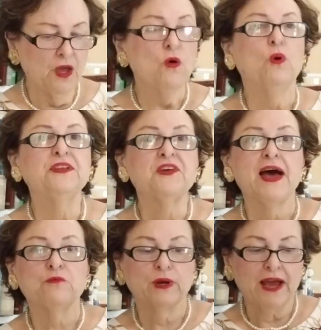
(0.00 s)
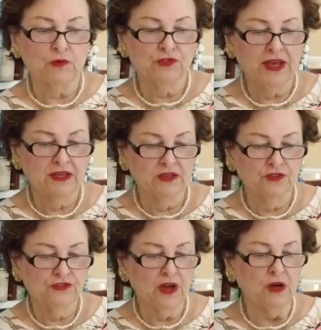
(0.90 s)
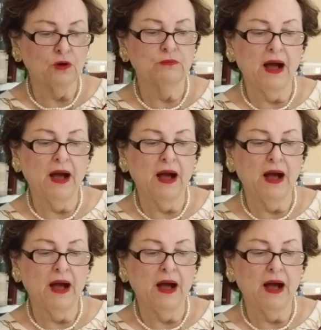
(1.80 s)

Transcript: One time when I was 8 years old,